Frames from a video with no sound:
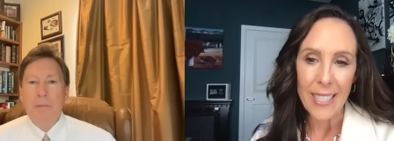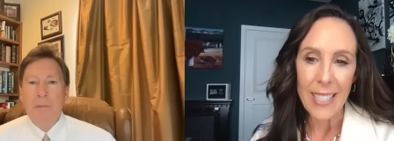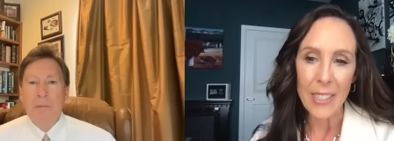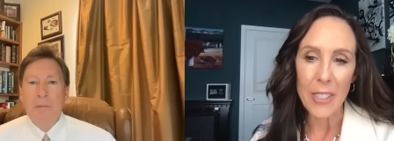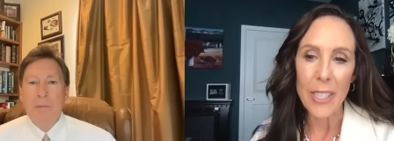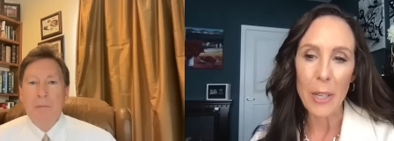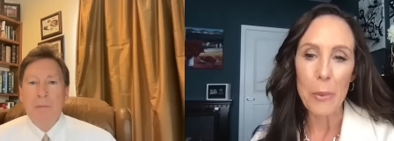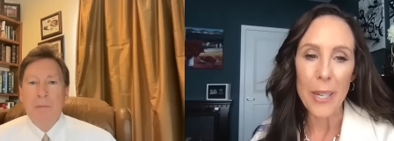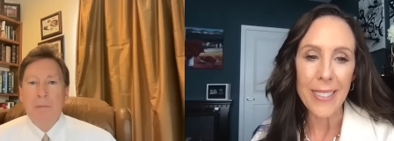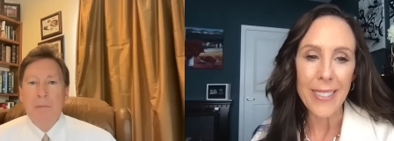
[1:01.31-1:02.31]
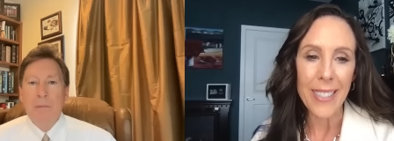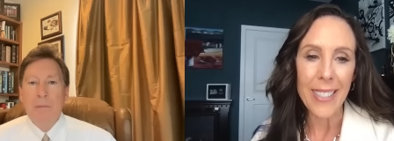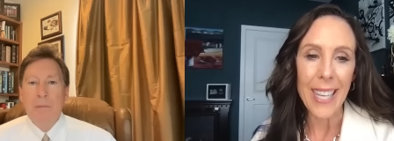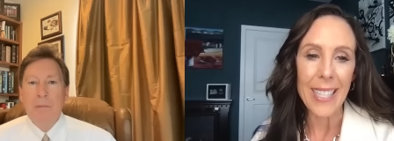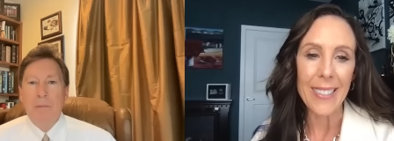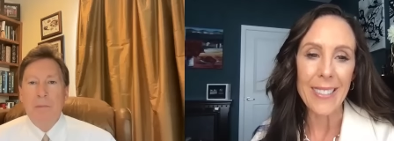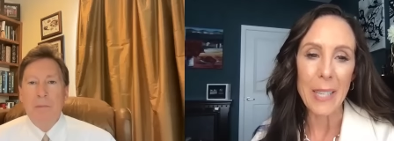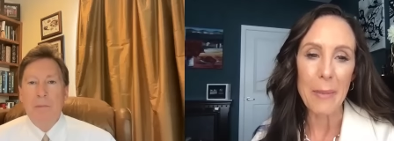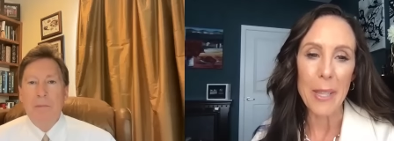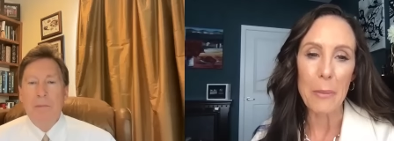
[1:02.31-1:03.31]
Speaker 1: Dr. Dale Bredesen and his
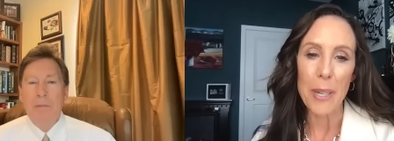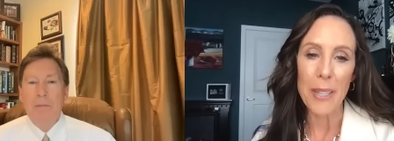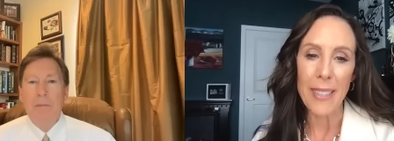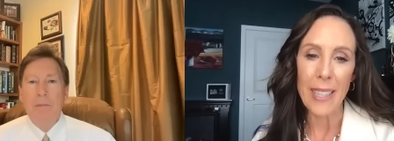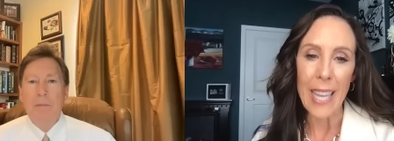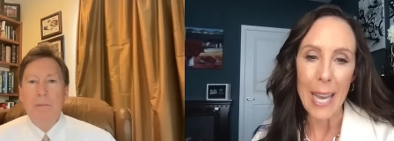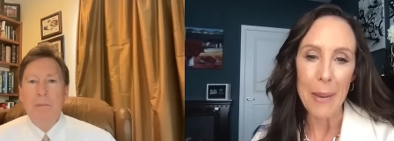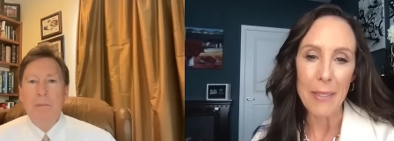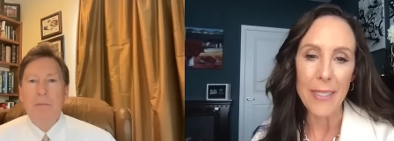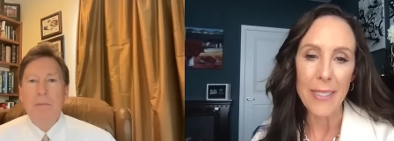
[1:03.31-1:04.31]
team at the Bredesen Lab have